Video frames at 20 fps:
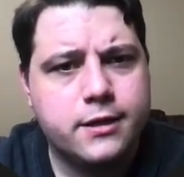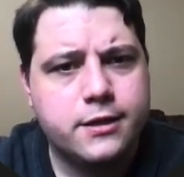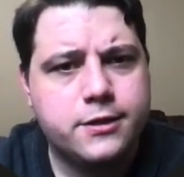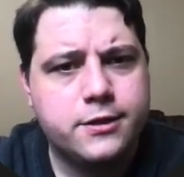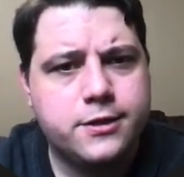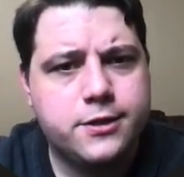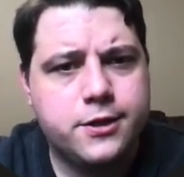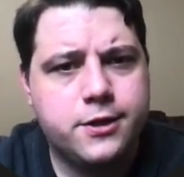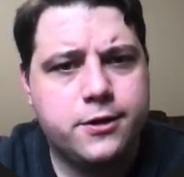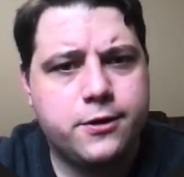
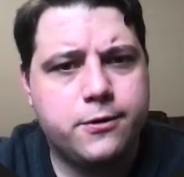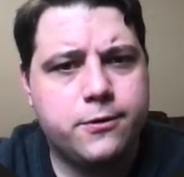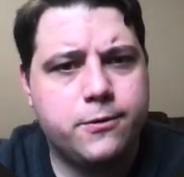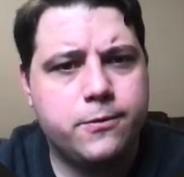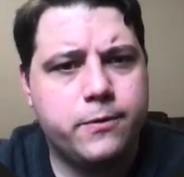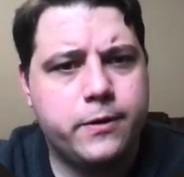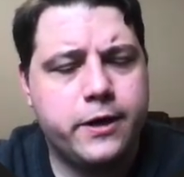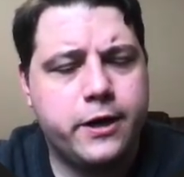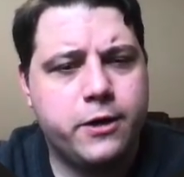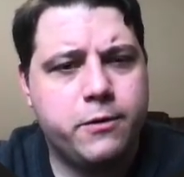
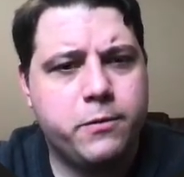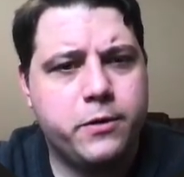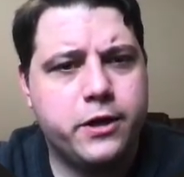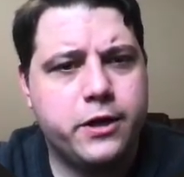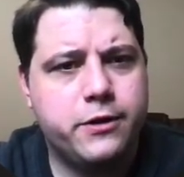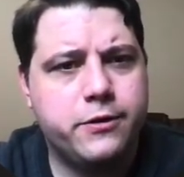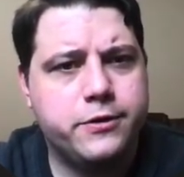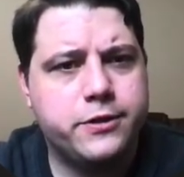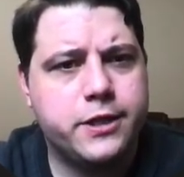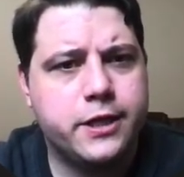So here we're
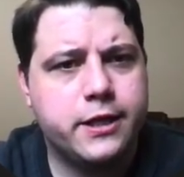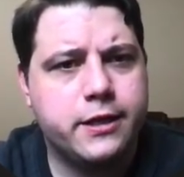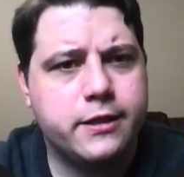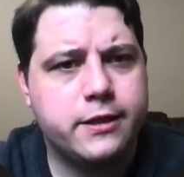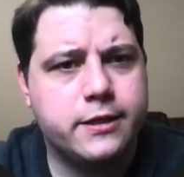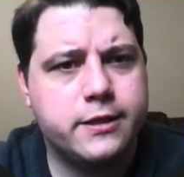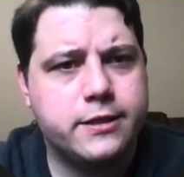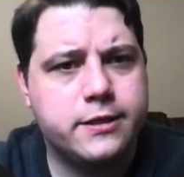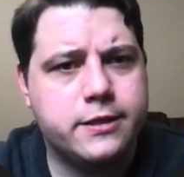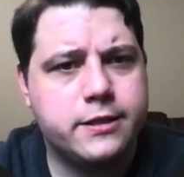using
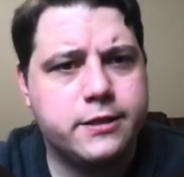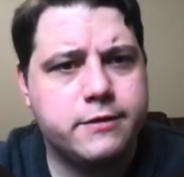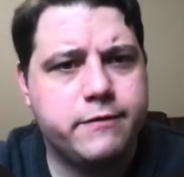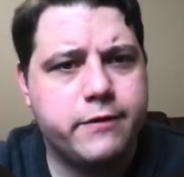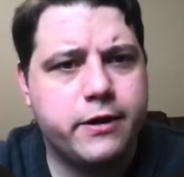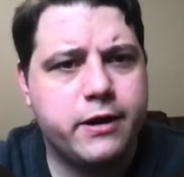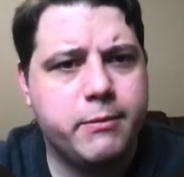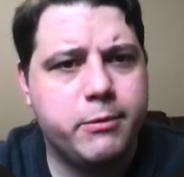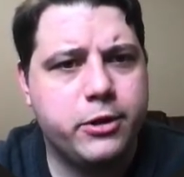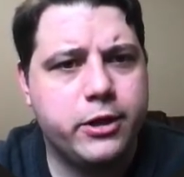this
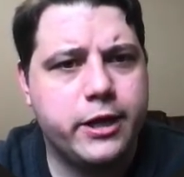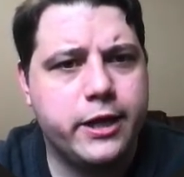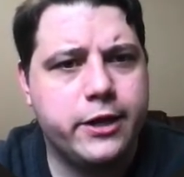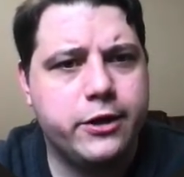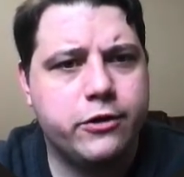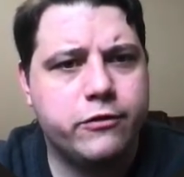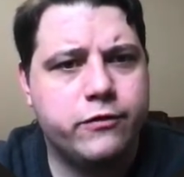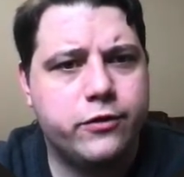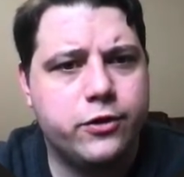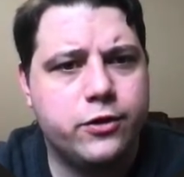variable
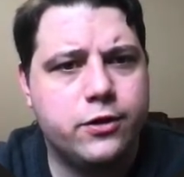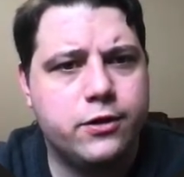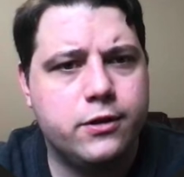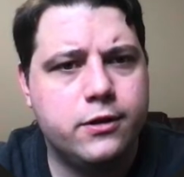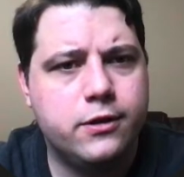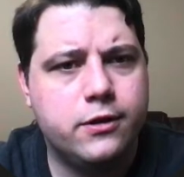interval,